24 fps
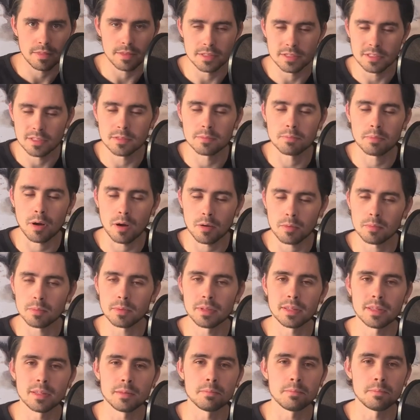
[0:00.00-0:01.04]
is probably
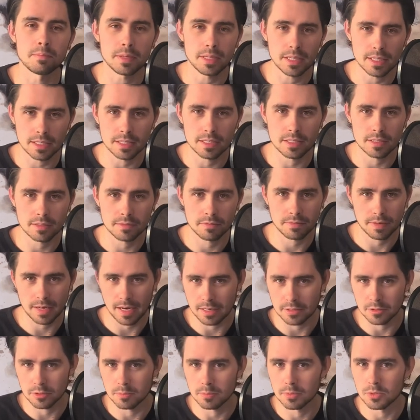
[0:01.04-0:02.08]
the biggest
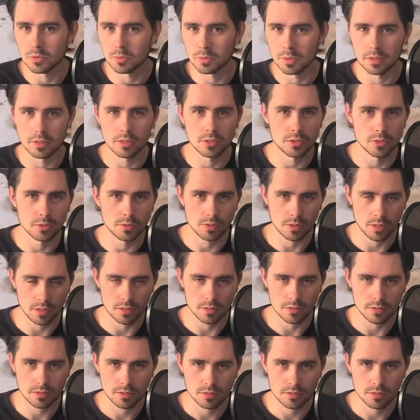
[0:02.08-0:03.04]
factor between the two cars.